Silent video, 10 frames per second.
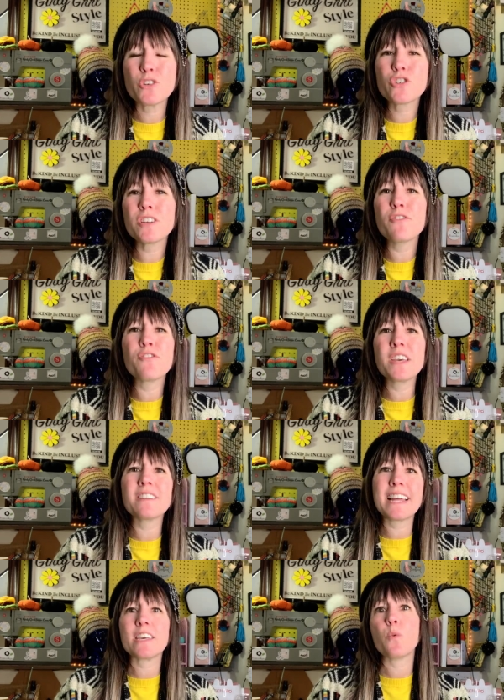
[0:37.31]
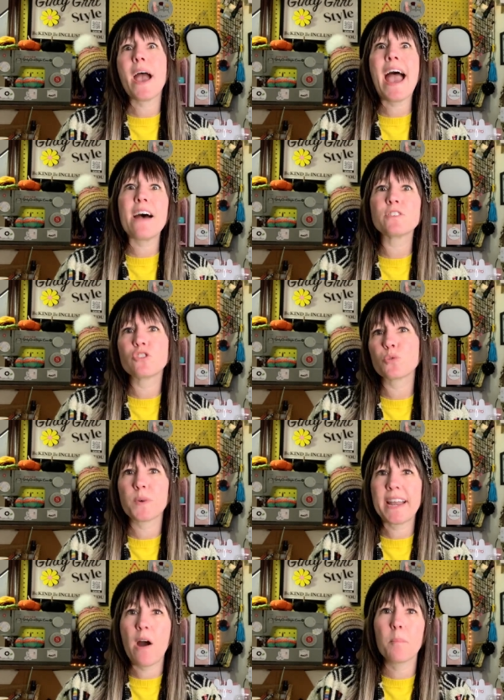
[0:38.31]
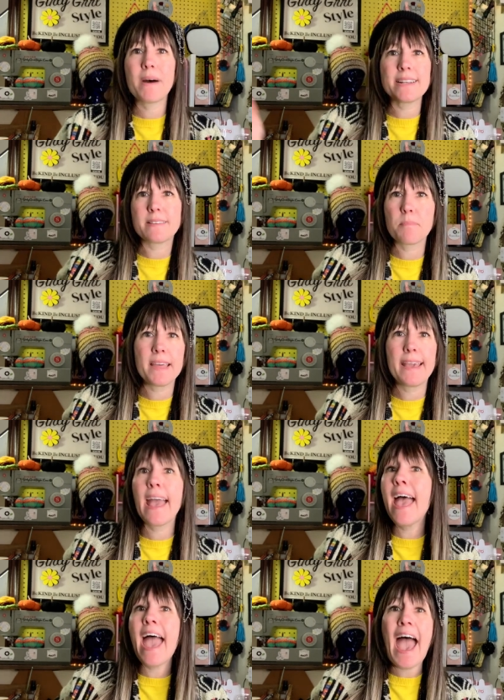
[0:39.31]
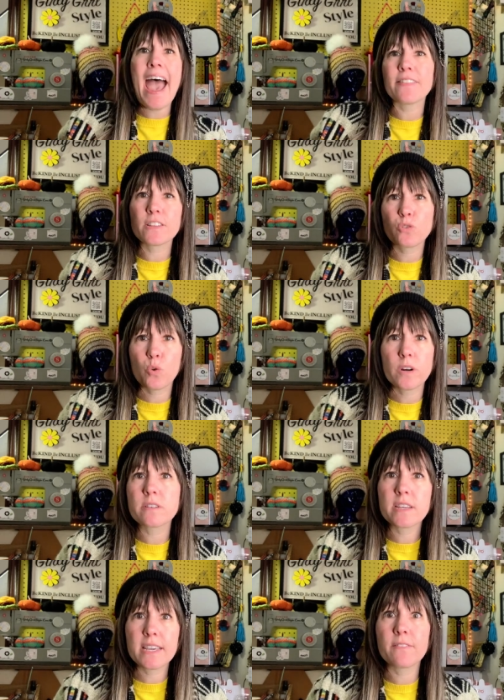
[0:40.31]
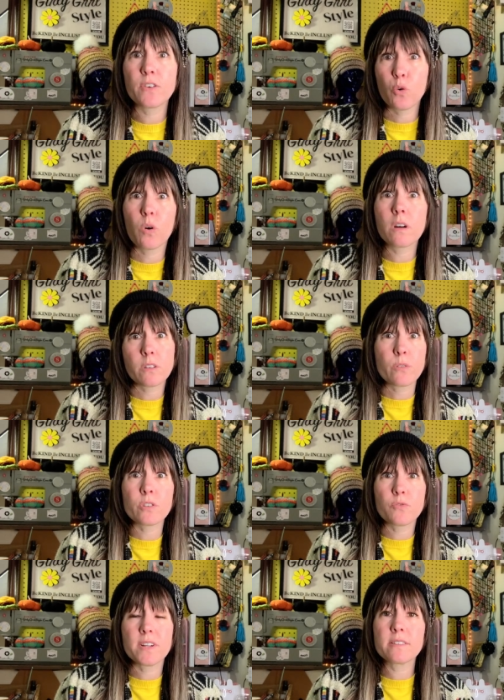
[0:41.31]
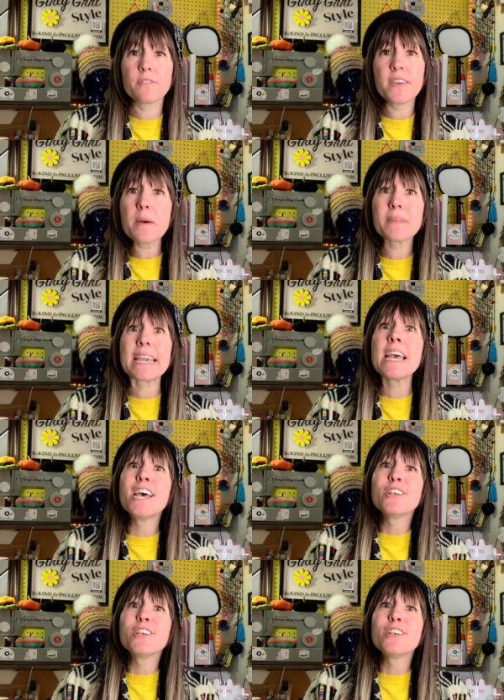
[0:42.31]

You shouldn't feel like you have to just run out and buy something at the store to give your closest friends and family.